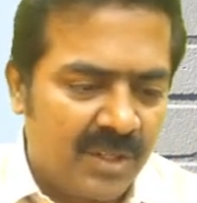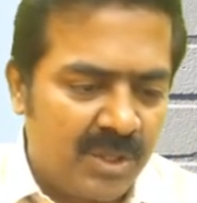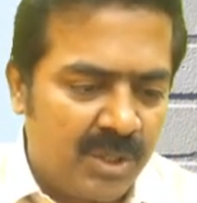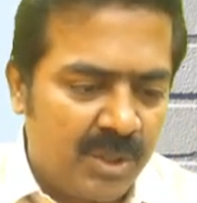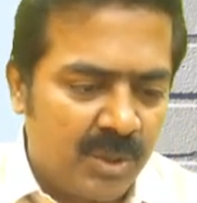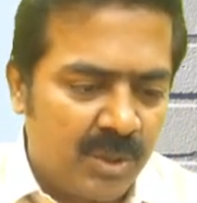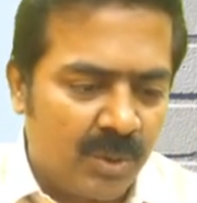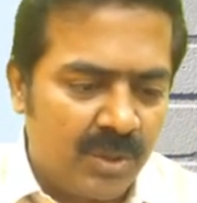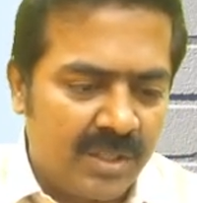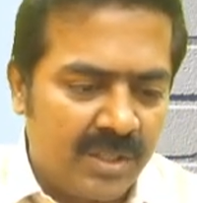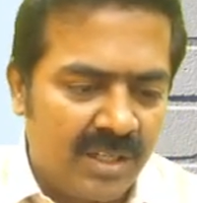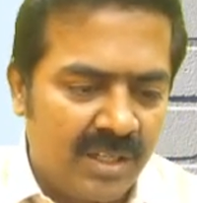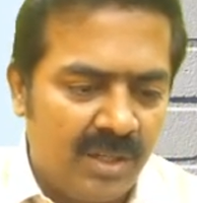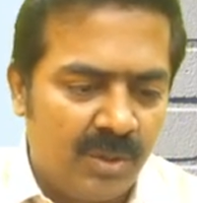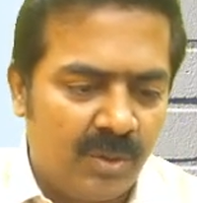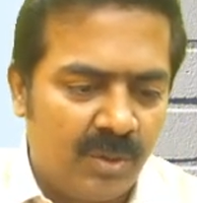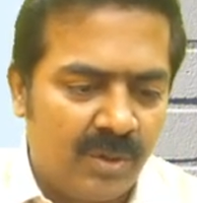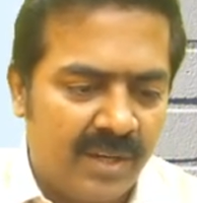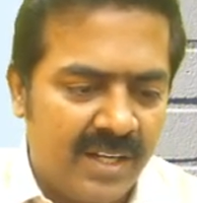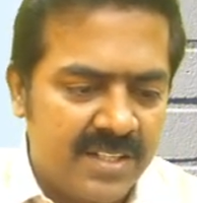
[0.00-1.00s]
Total
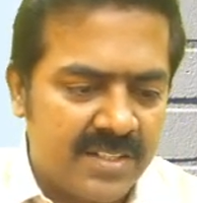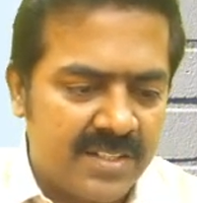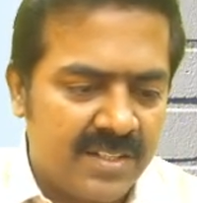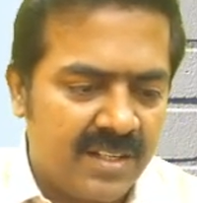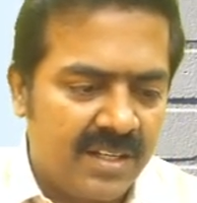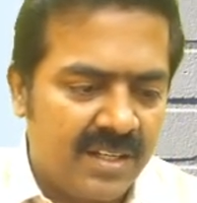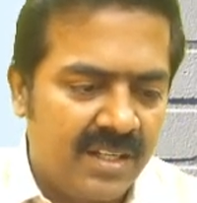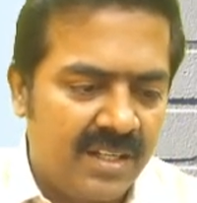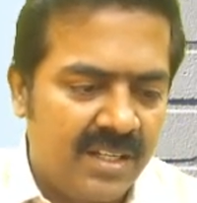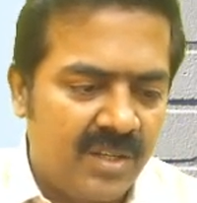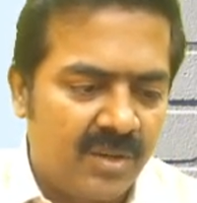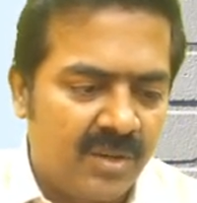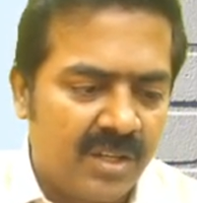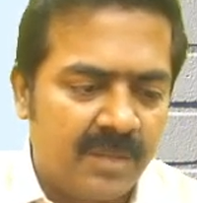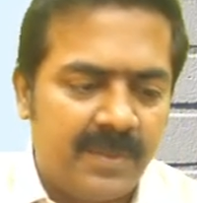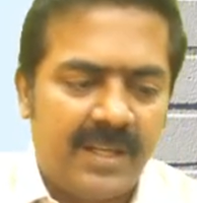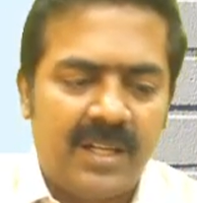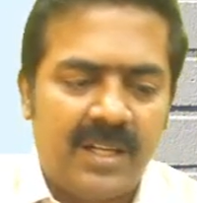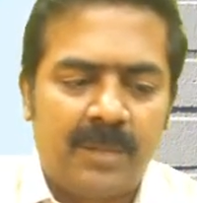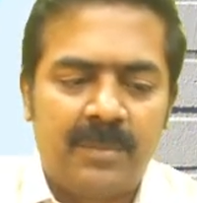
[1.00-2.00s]
overheads divided
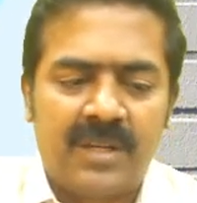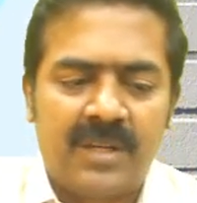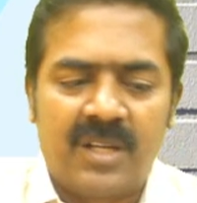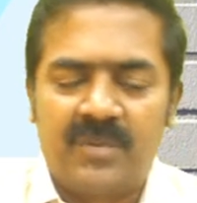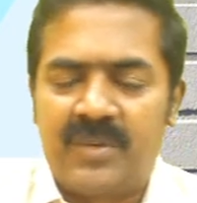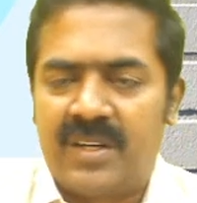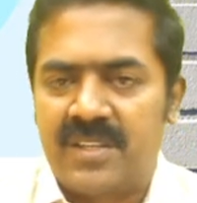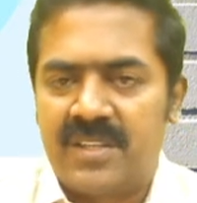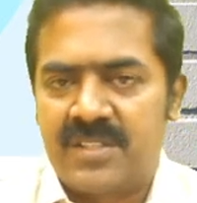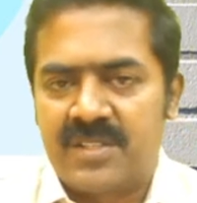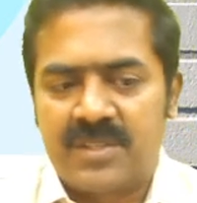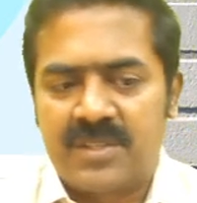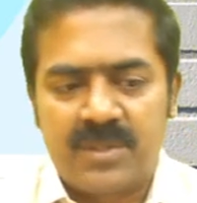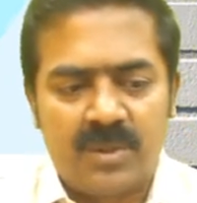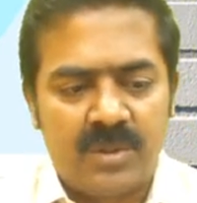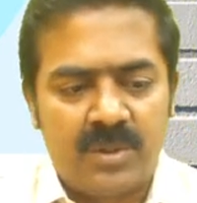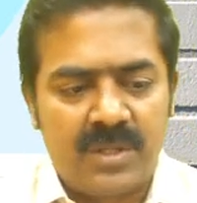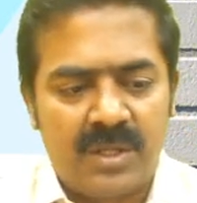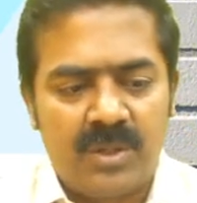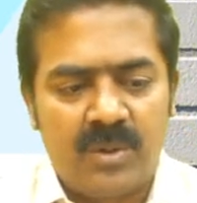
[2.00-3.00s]
by number of hours.
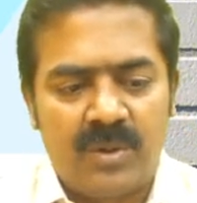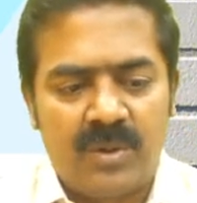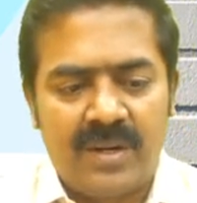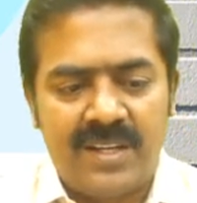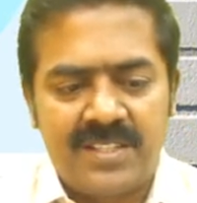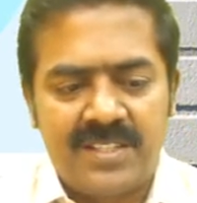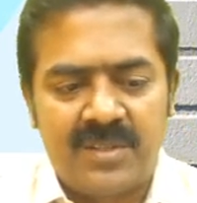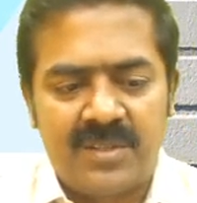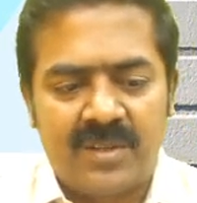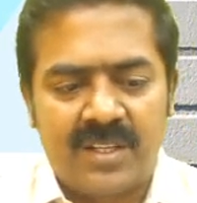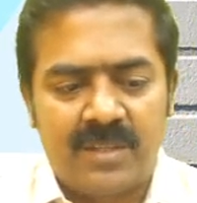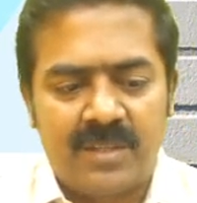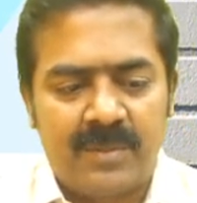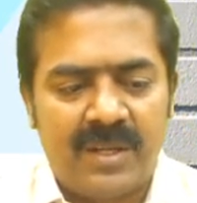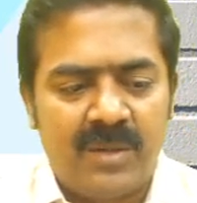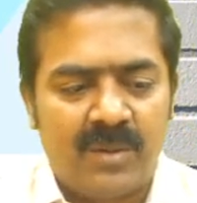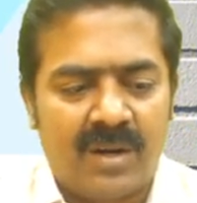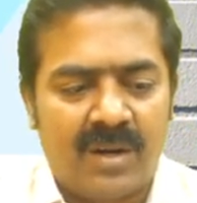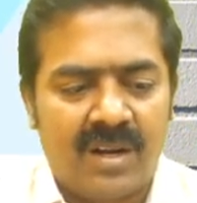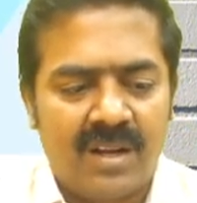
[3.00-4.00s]
Total overheads divided by
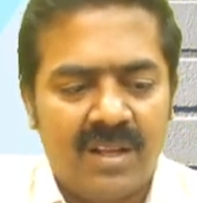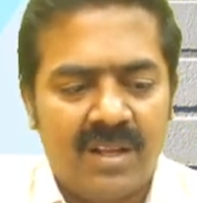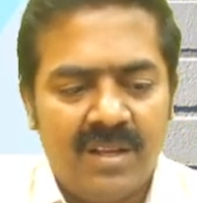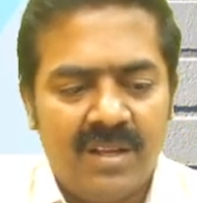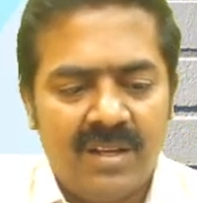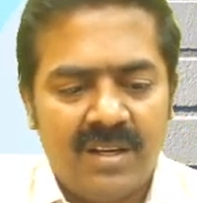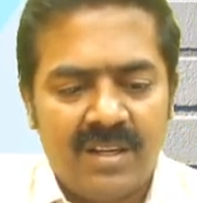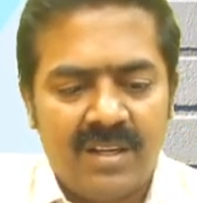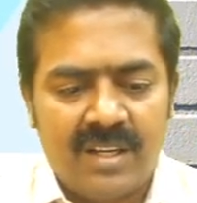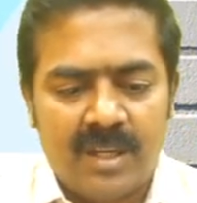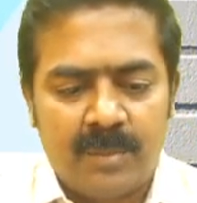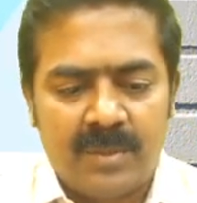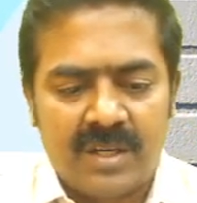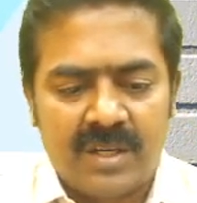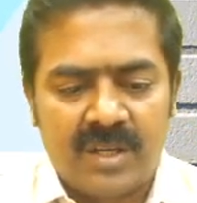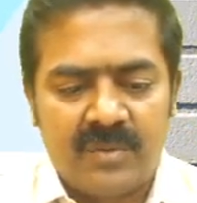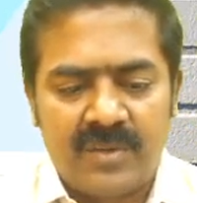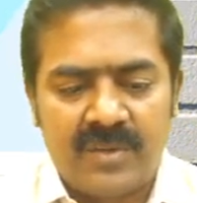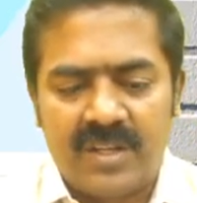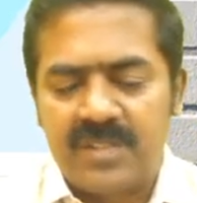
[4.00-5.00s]
what? Number
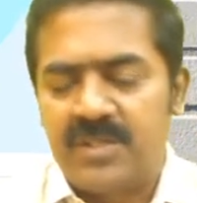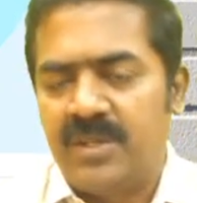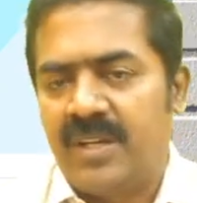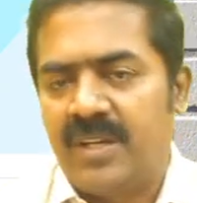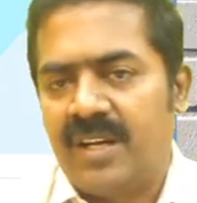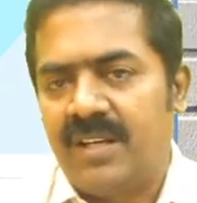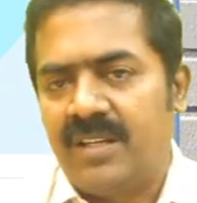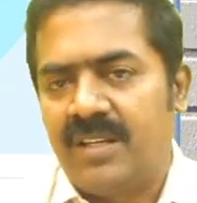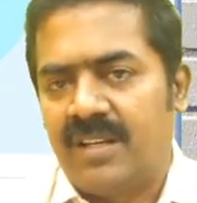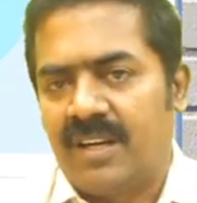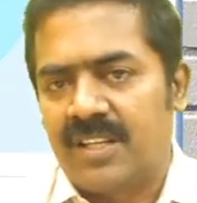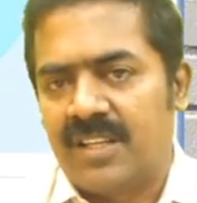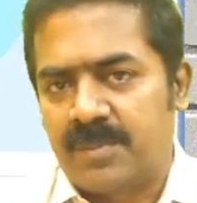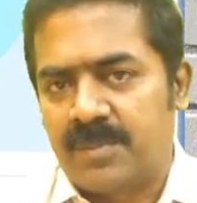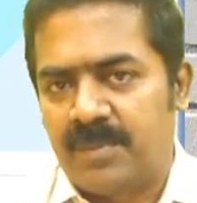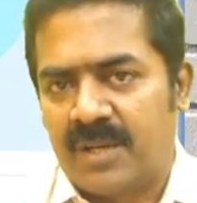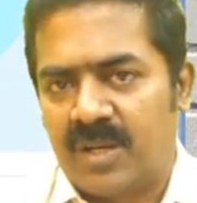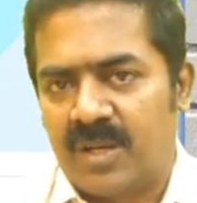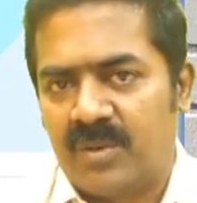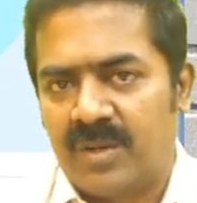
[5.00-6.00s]
of hours, you get cost
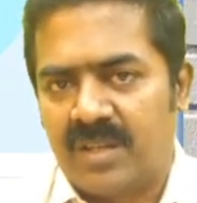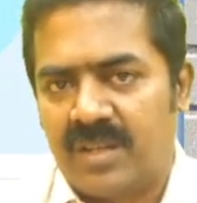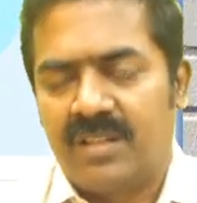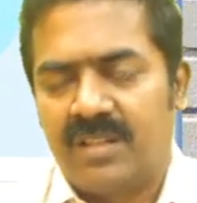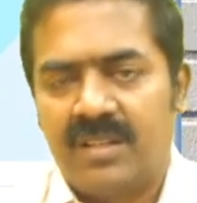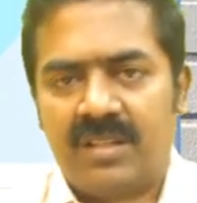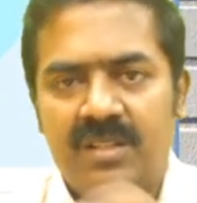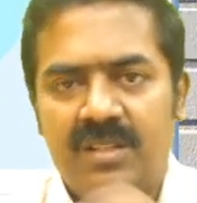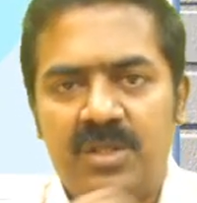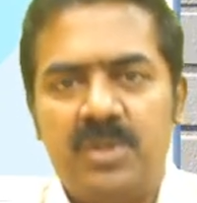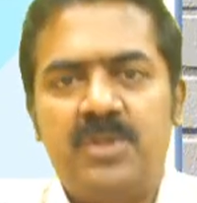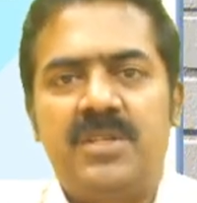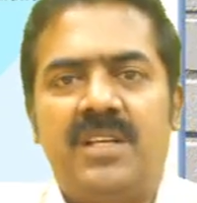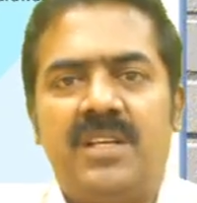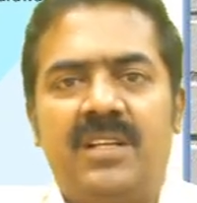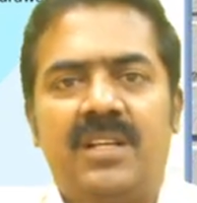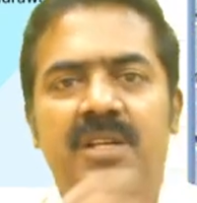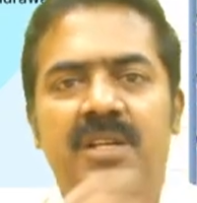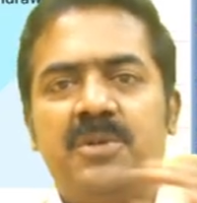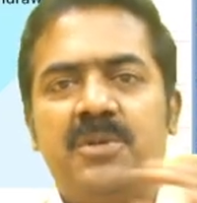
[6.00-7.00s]
per hour. Using
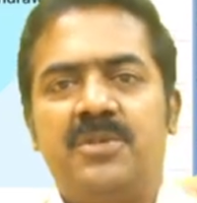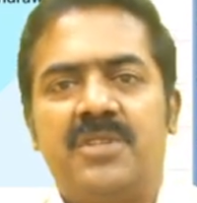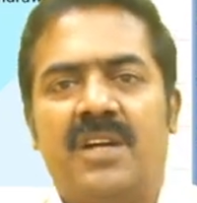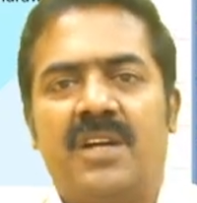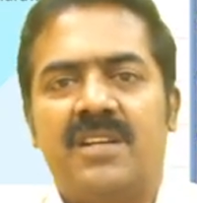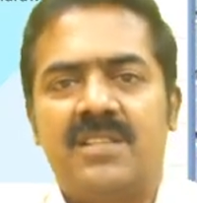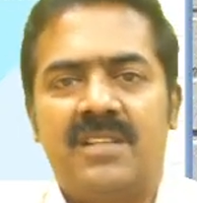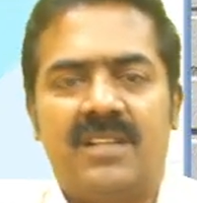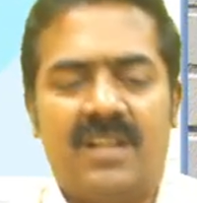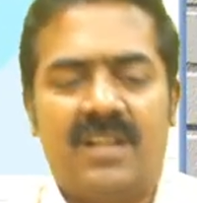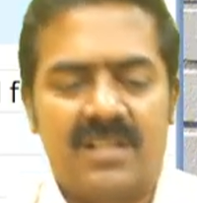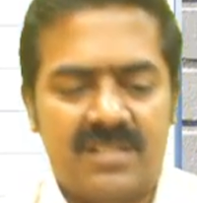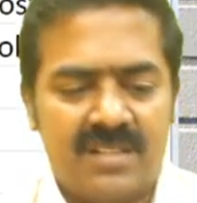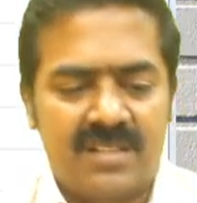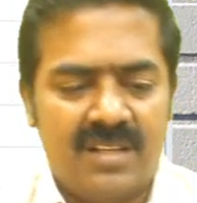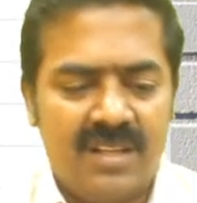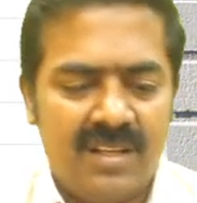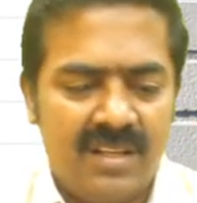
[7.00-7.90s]
that, you charge the cost.